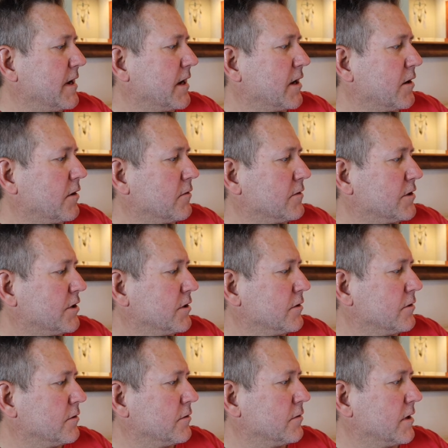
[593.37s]
go
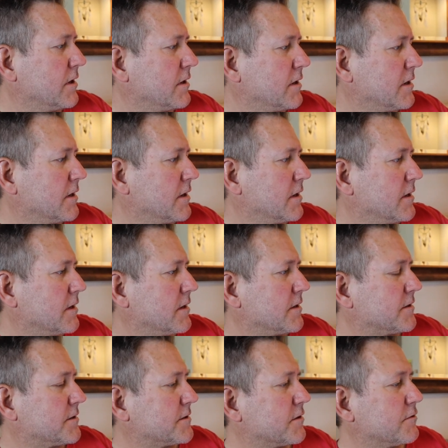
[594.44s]
to
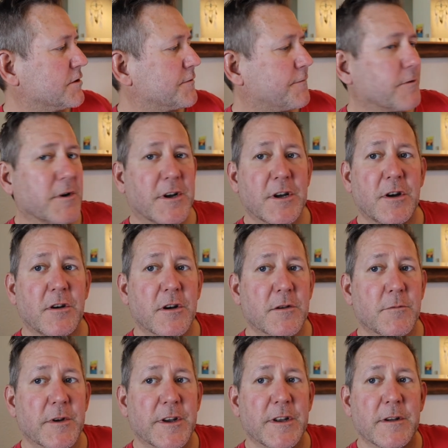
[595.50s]
search for a card.
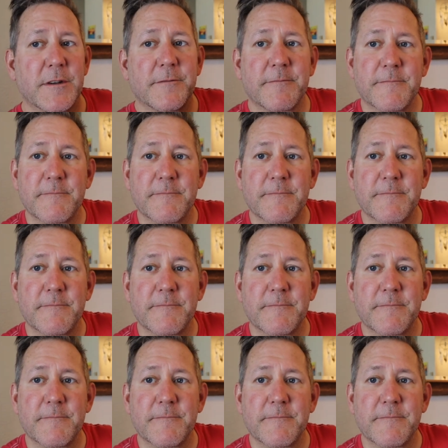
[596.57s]
We're gonna,